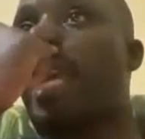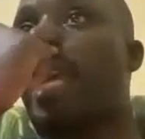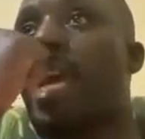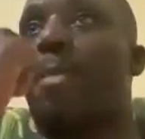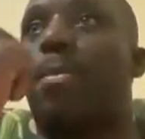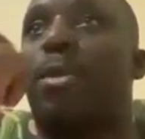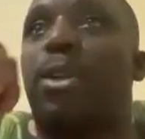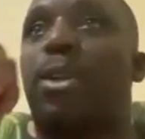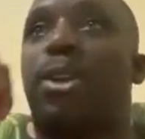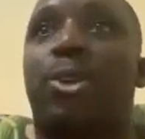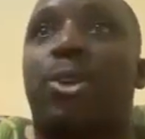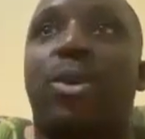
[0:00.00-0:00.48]
the
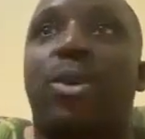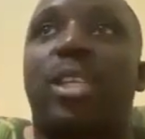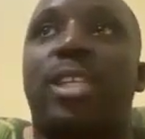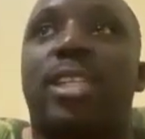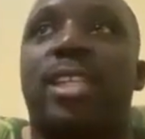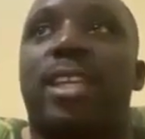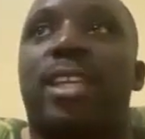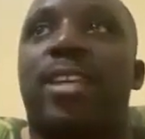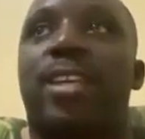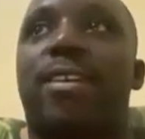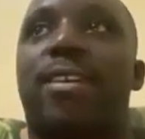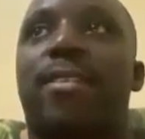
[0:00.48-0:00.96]

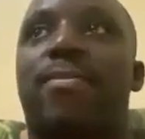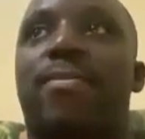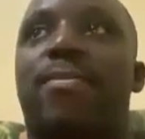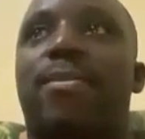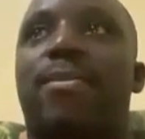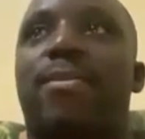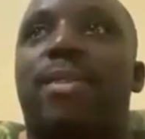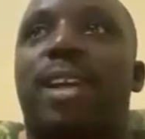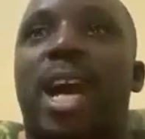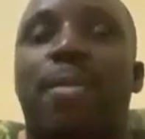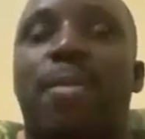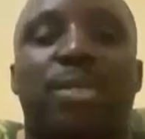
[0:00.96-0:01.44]
ambiguity
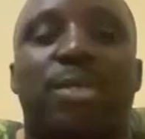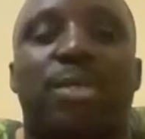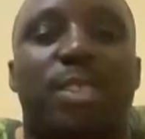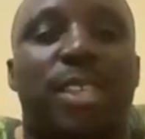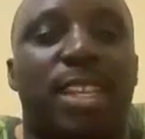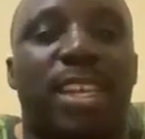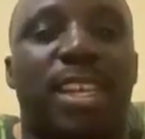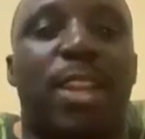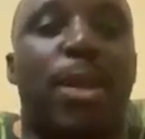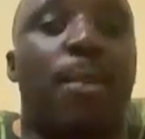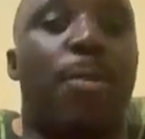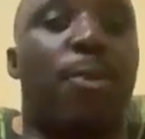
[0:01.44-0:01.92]
comes
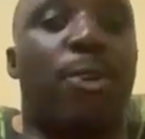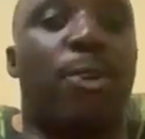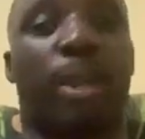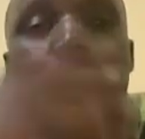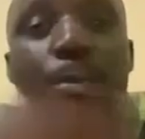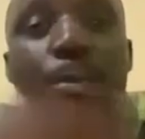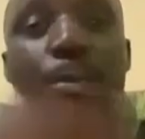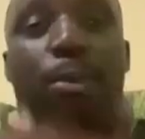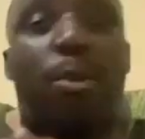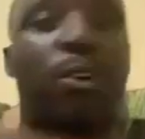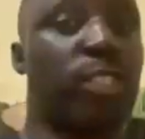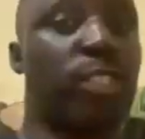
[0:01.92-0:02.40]
in on
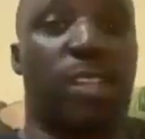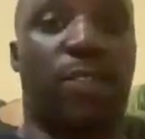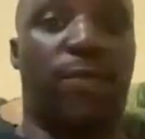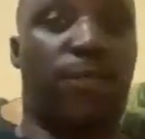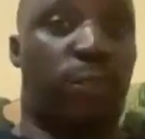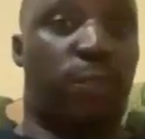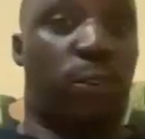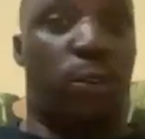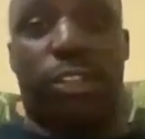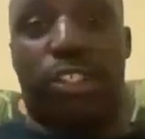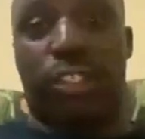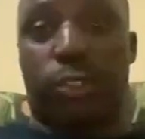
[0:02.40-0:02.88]
a
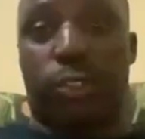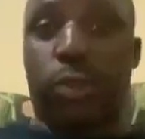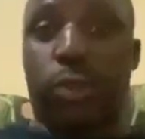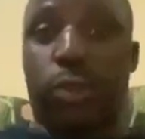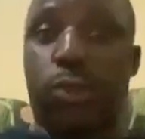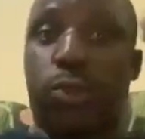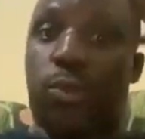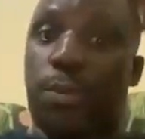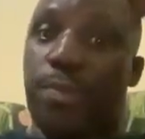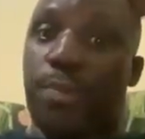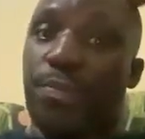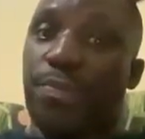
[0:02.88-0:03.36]
positive note
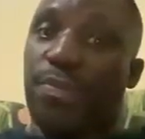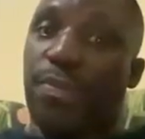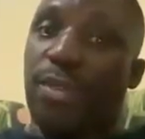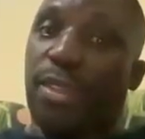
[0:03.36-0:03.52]
too,